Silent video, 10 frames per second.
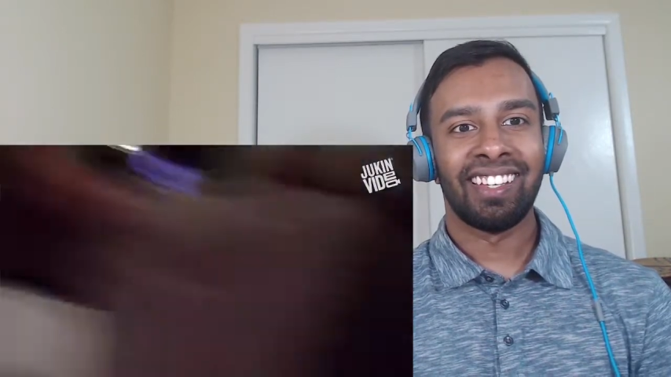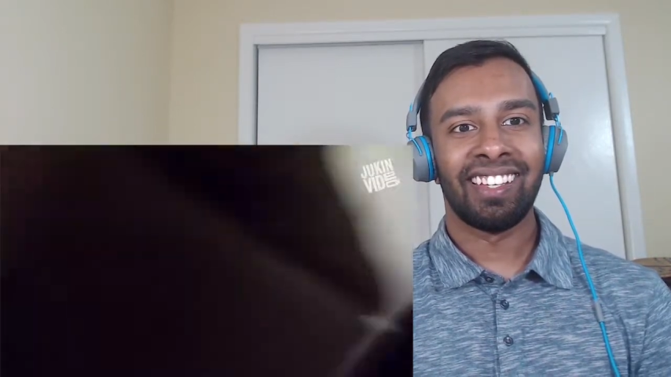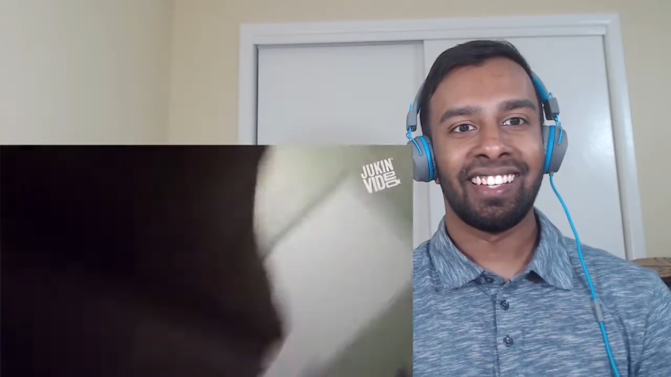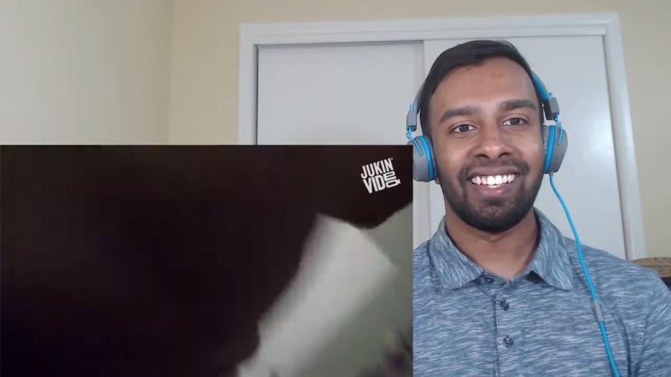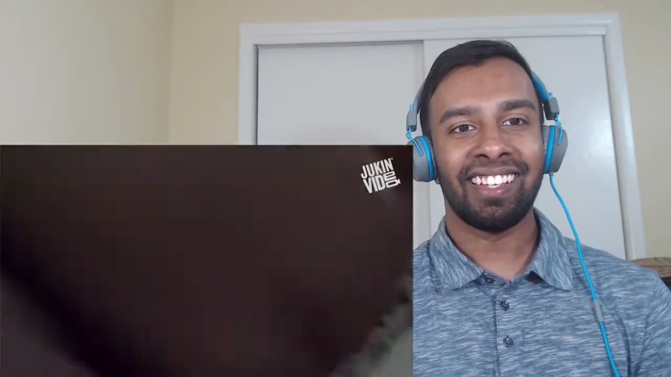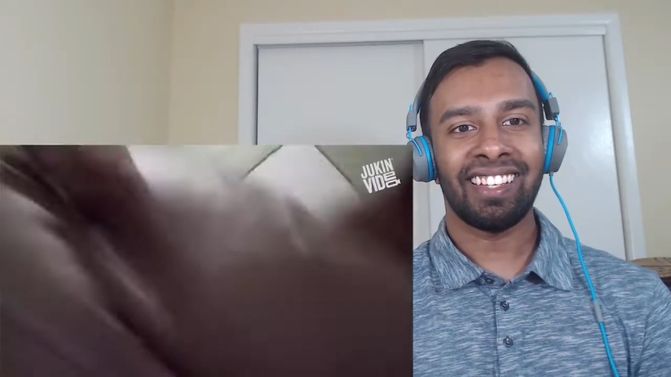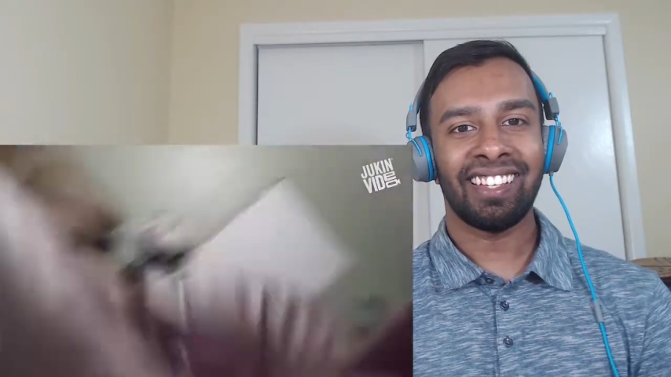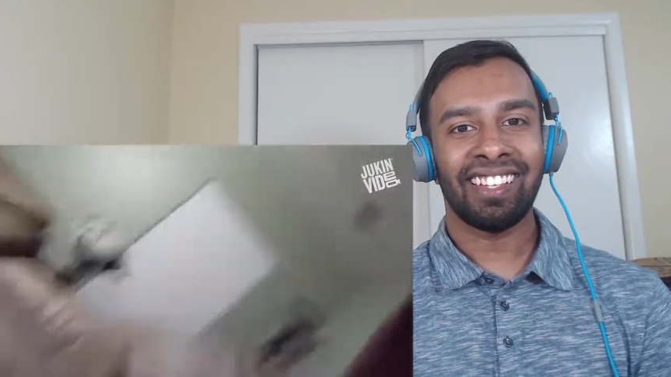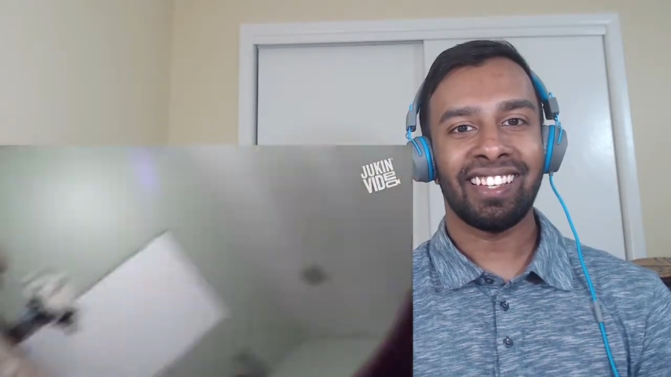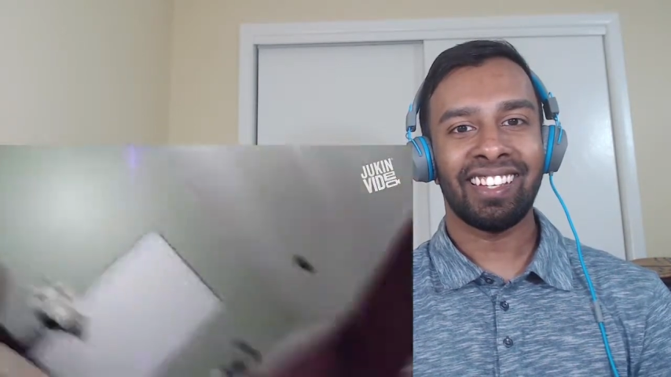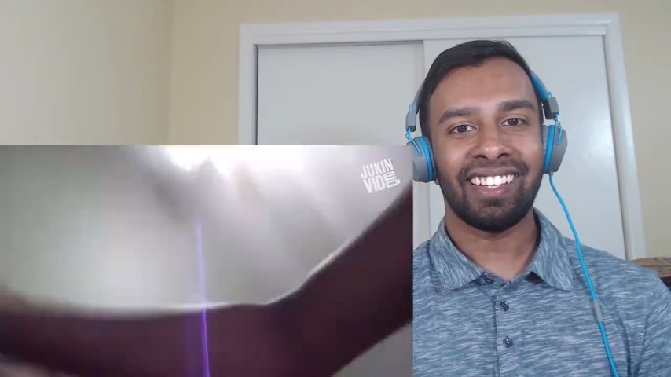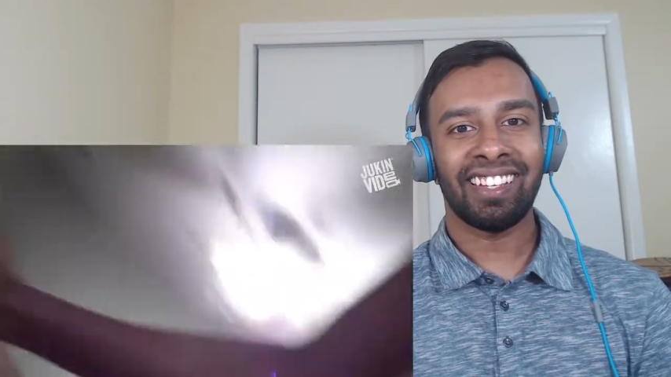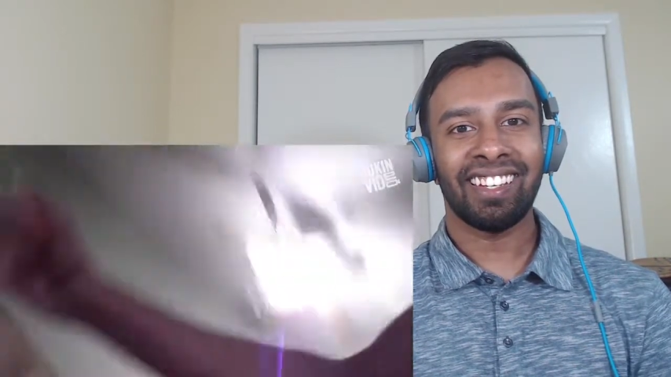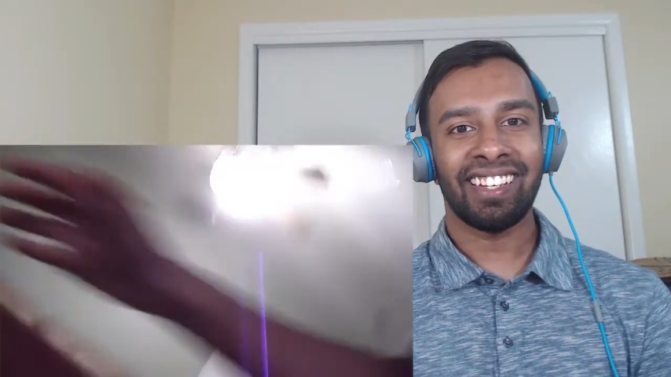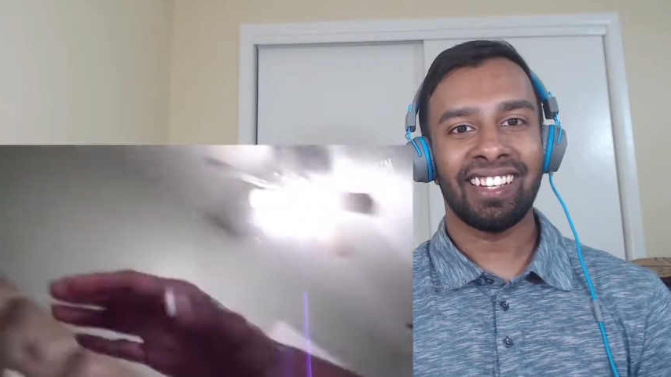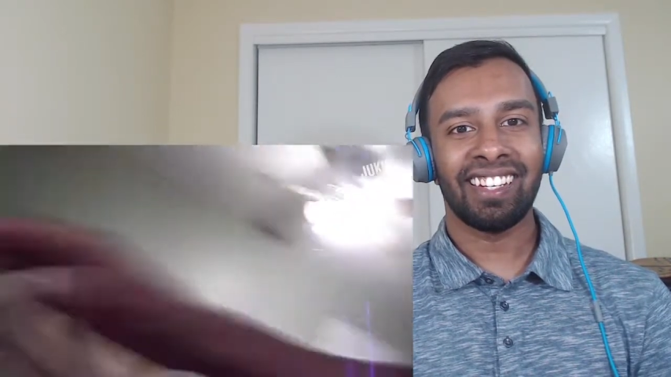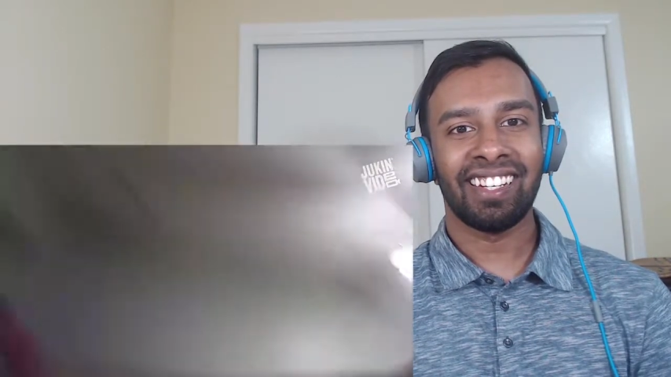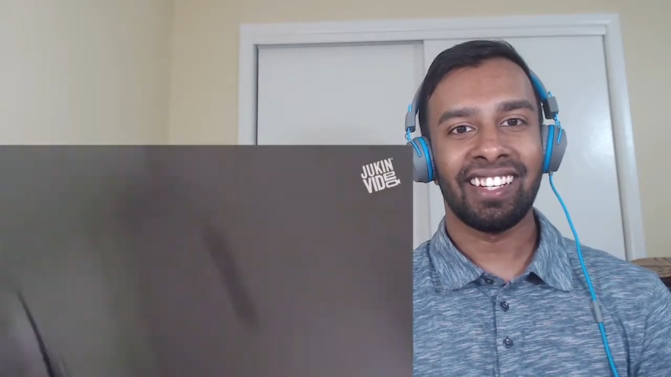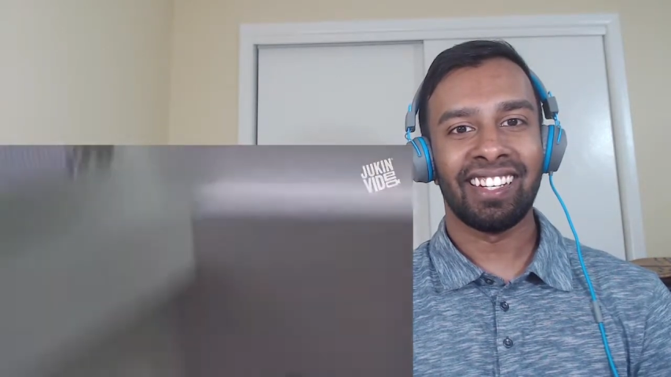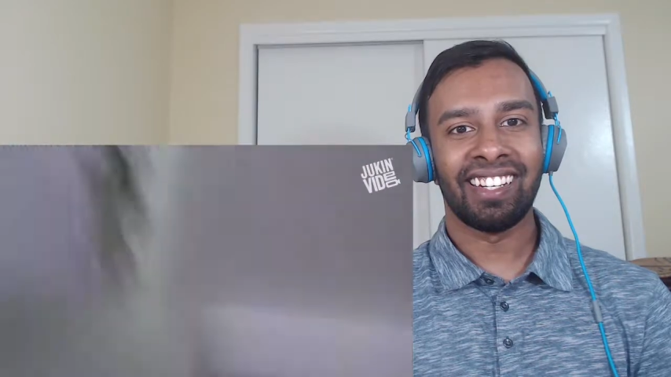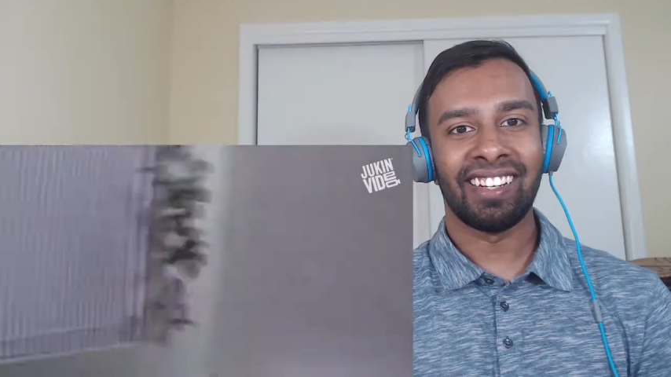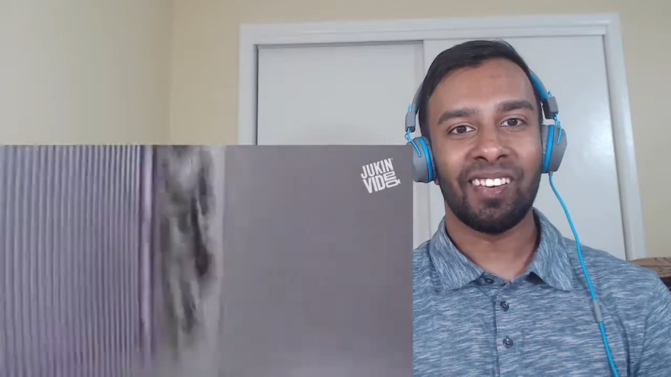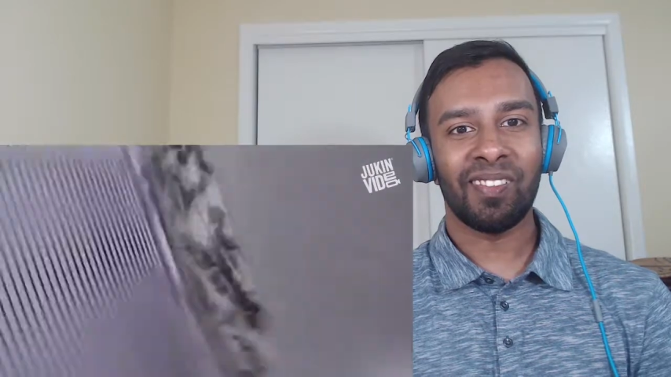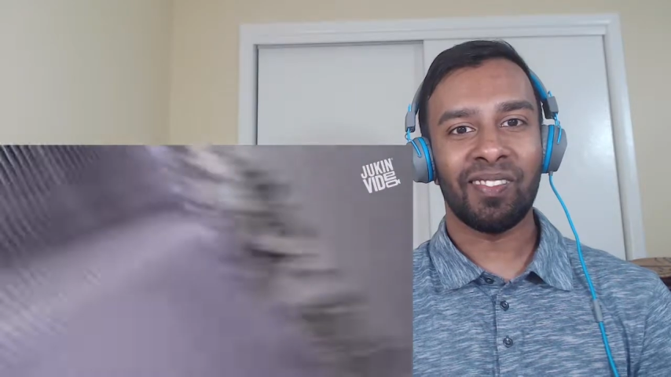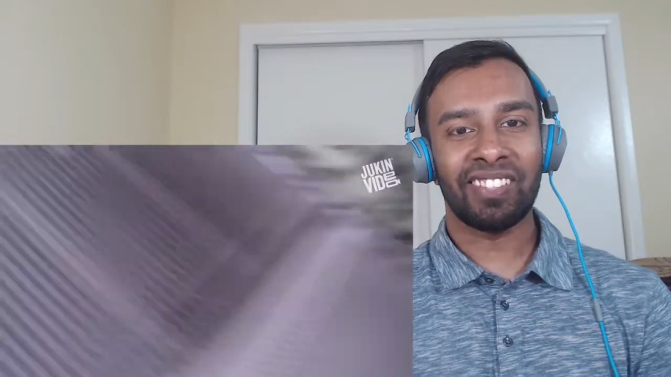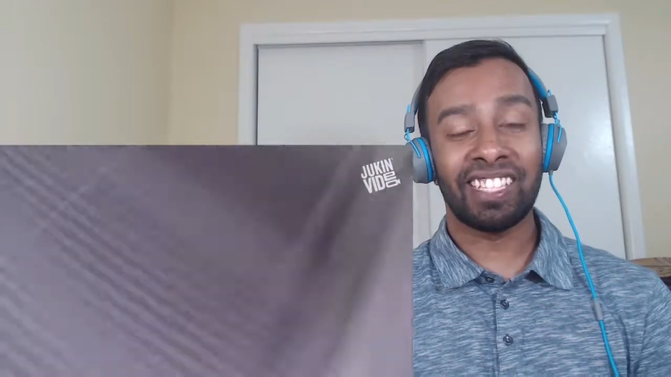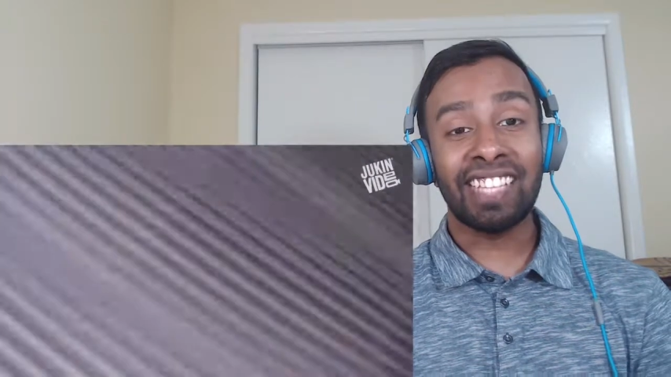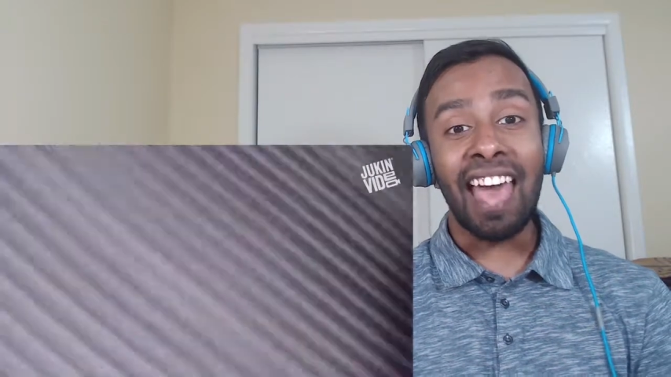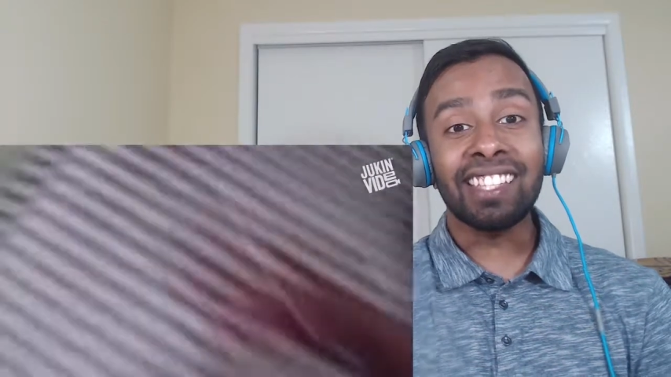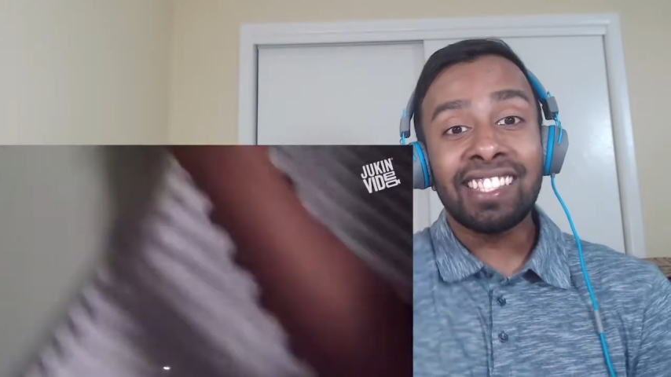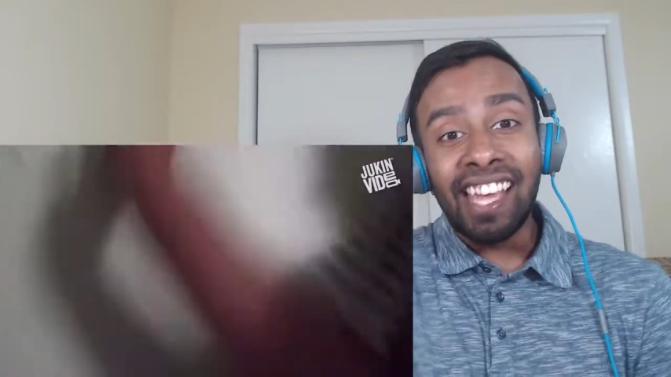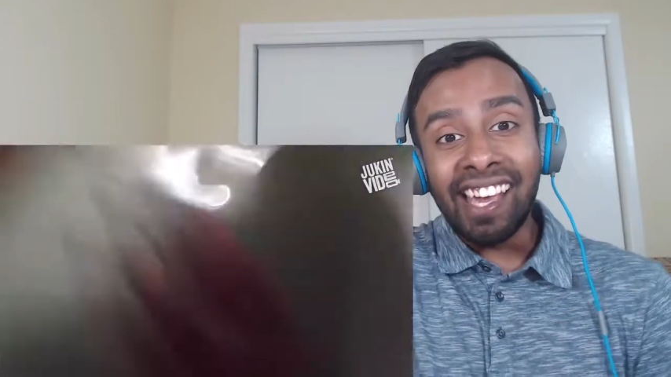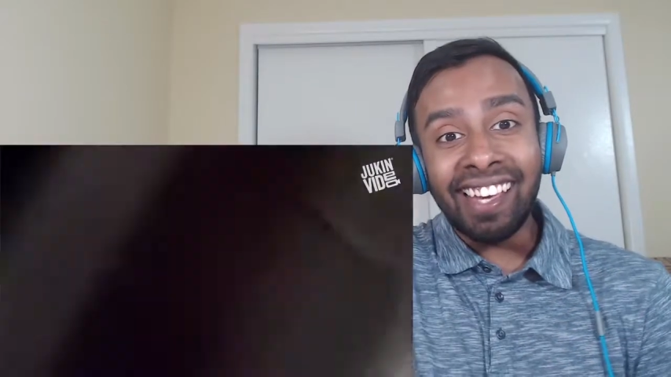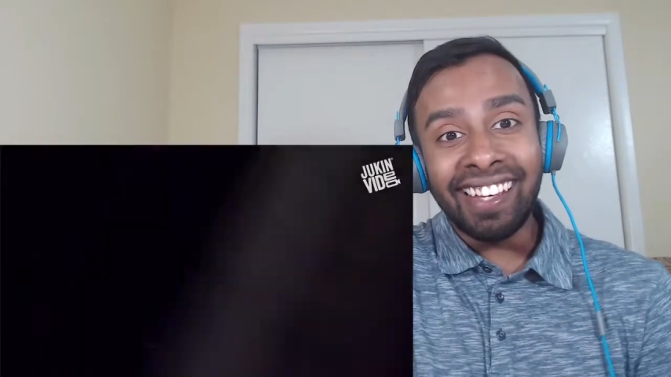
Come on, just get out of the house. Is that, see?